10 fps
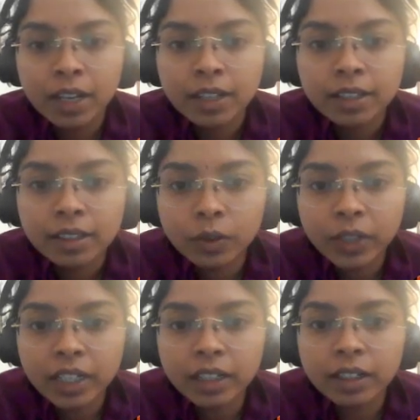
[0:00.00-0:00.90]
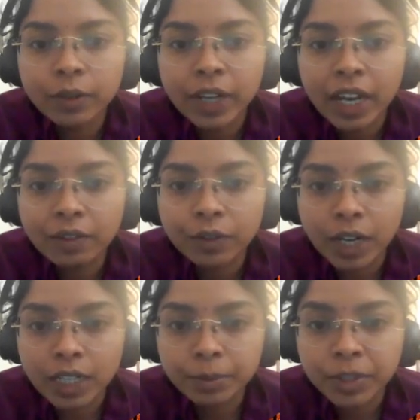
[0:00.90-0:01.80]
So here we have
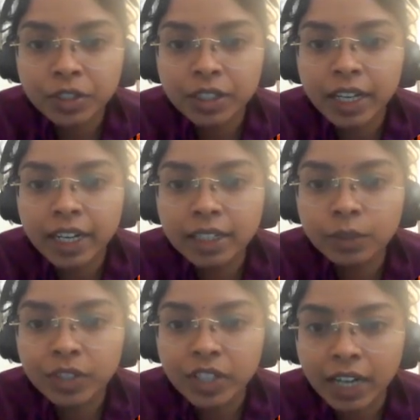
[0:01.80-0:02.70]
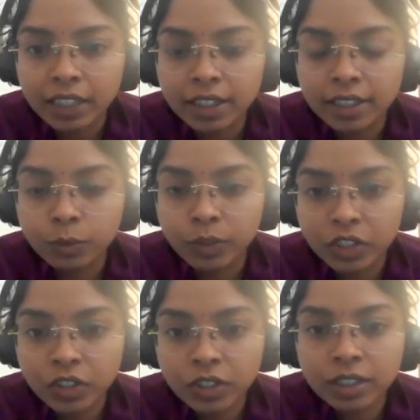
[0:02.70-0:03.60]
transmission gates which acts as
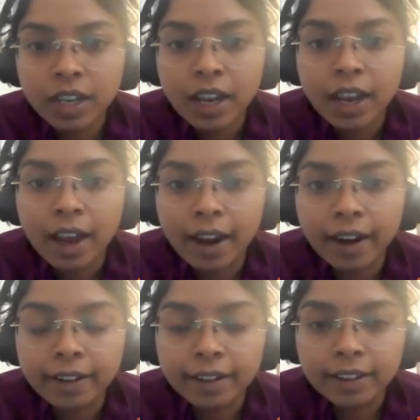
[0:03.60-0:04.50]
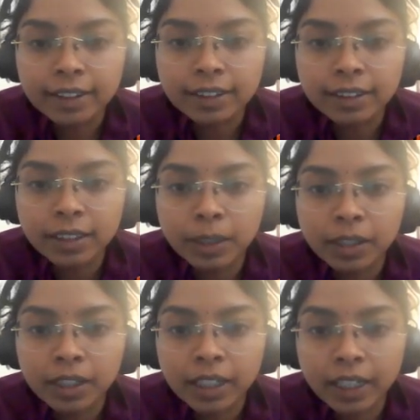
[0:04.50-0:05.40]
switches, and the
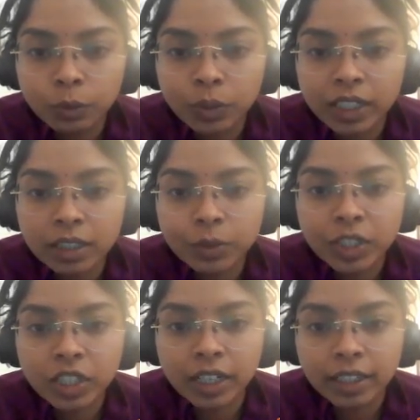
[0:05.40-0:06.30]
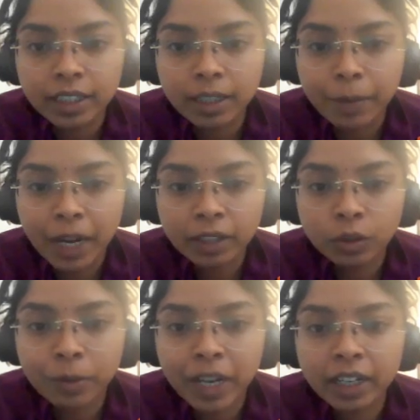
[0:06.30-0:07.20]
inverters which are connected back to
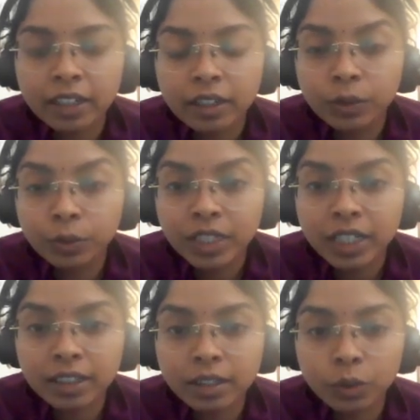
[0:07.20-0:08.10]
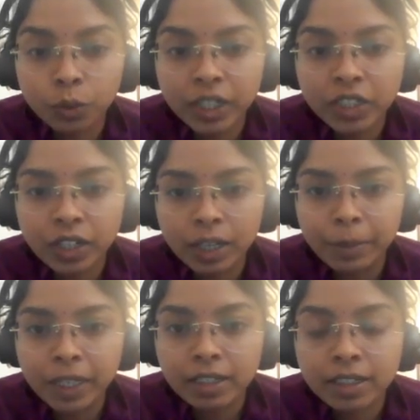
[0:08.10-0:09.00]
back are used as a storage
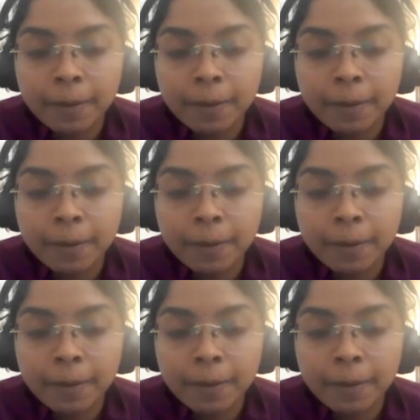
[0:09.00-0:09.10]
elements.